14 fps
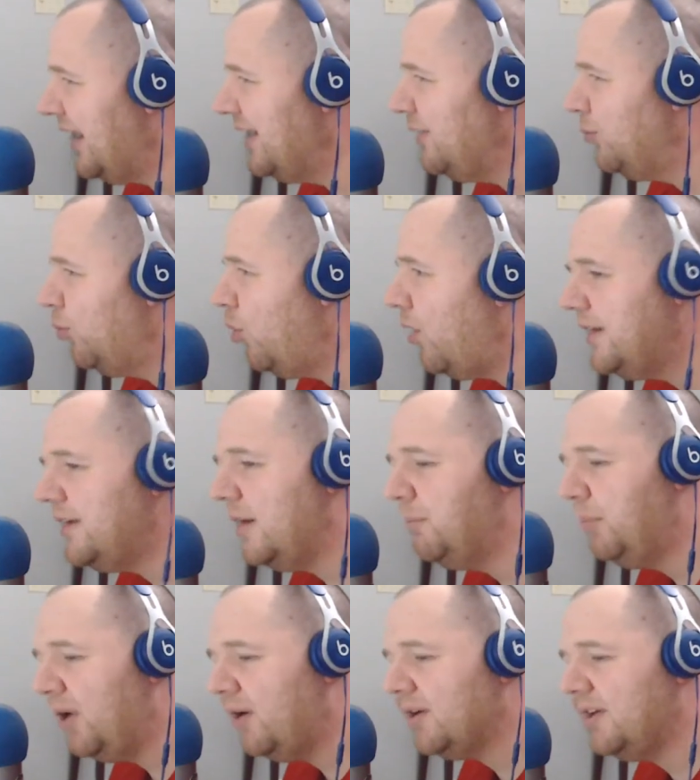I wanted a
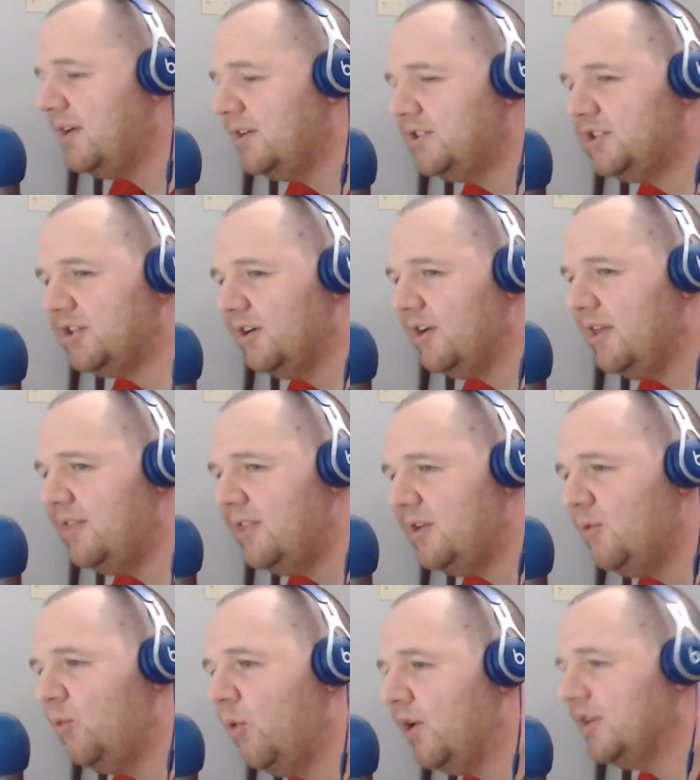ball kid shirt in the
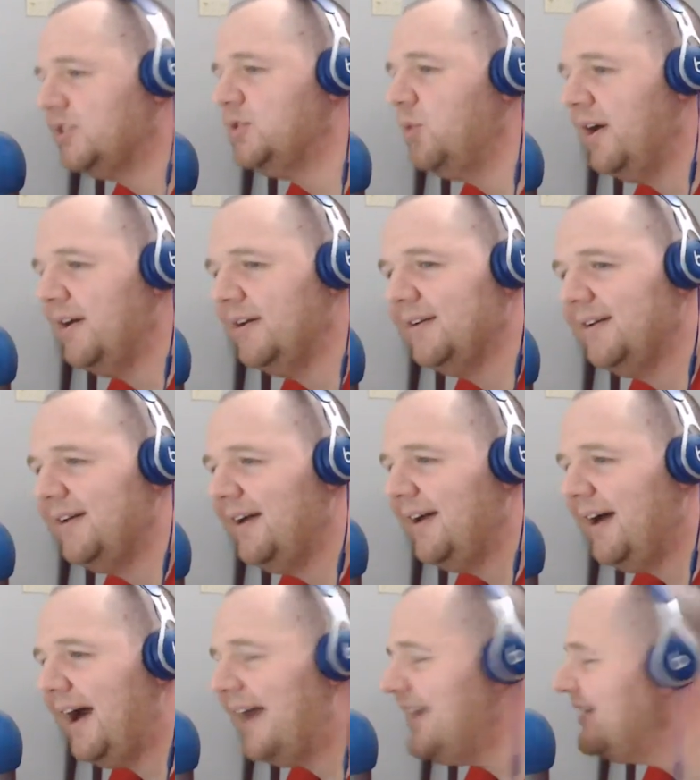worst way.
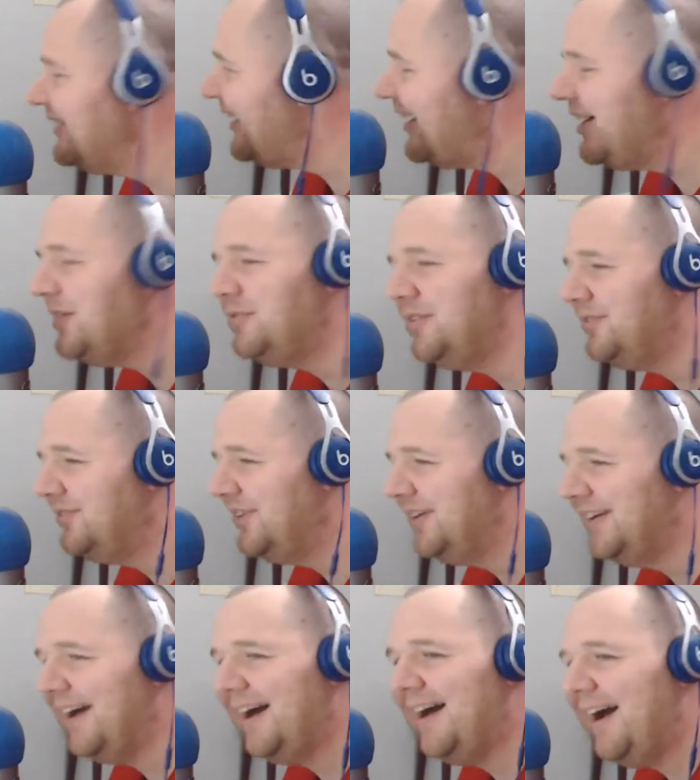I didn't care if it
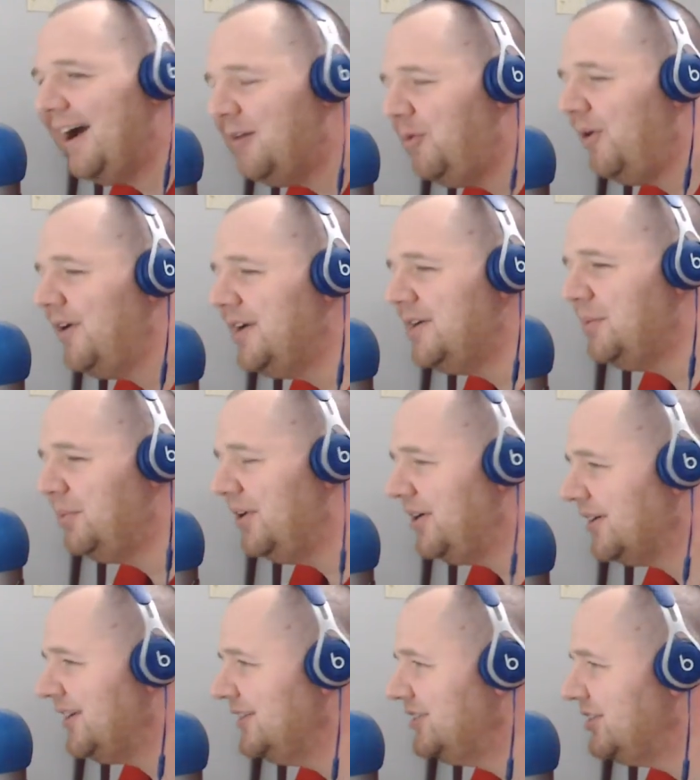fit. I wanted a ball
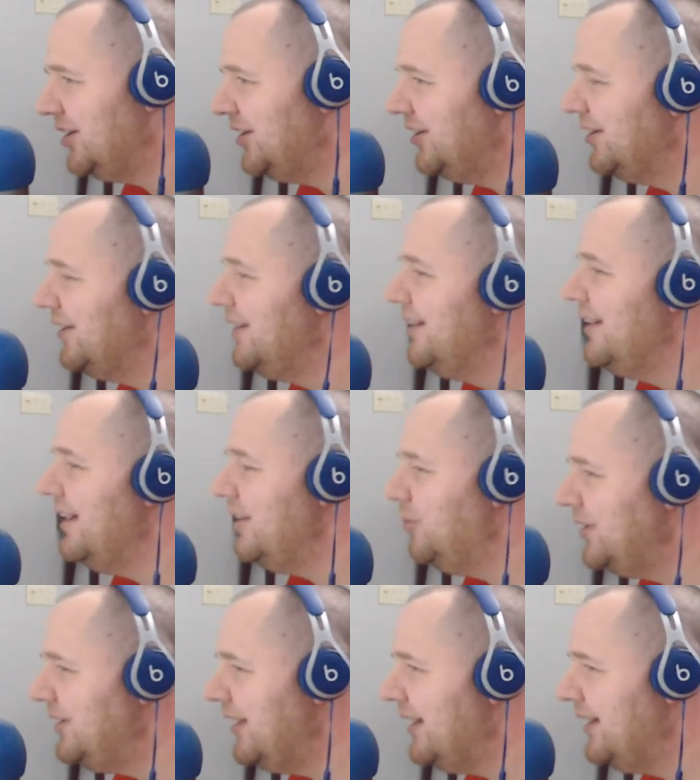kid shirt. And
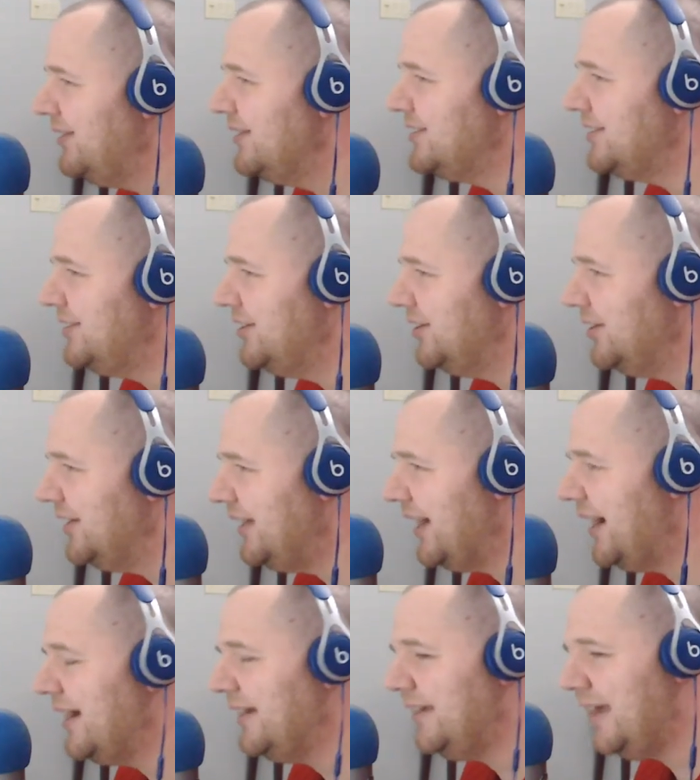one day the security
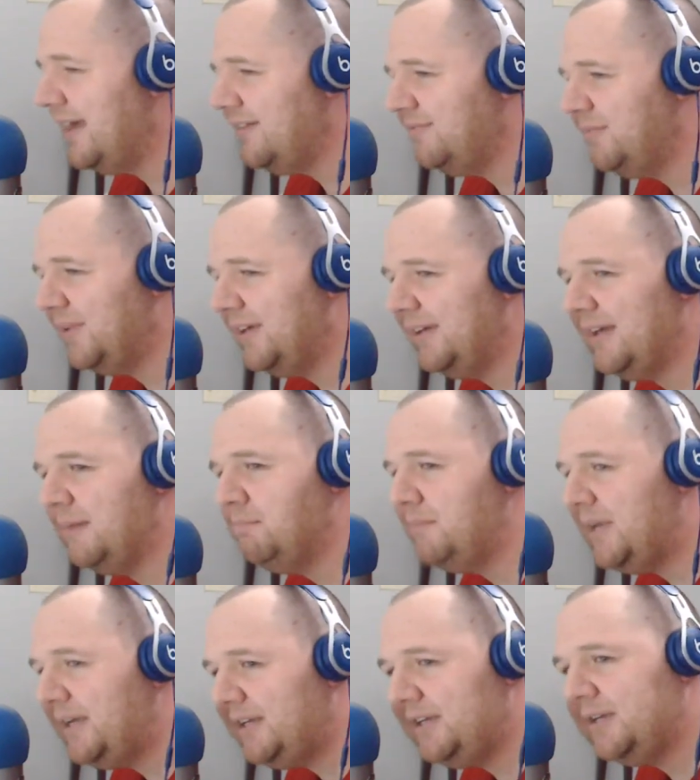guy gave me a
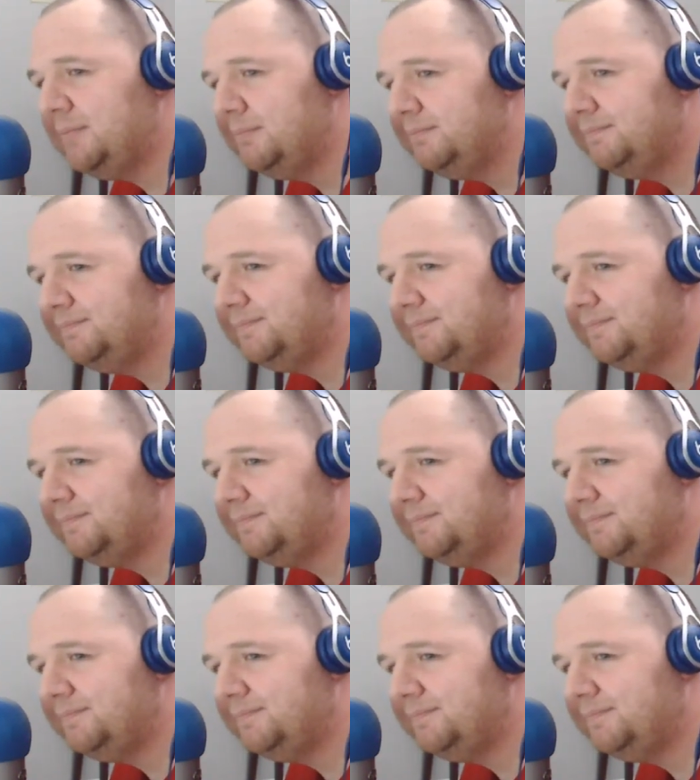medium.